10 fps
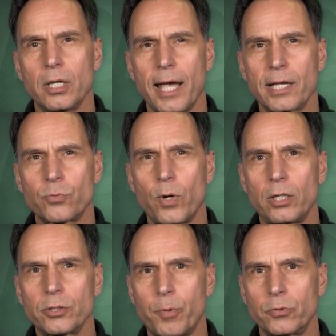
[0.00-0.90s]
as
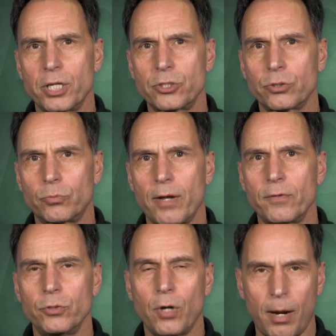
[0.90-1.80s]
well as potential
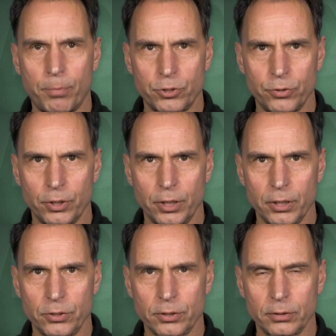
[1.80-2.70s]
revenue
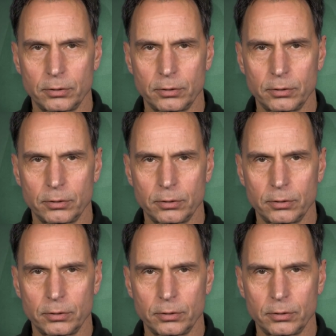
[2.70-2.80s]
opportunities.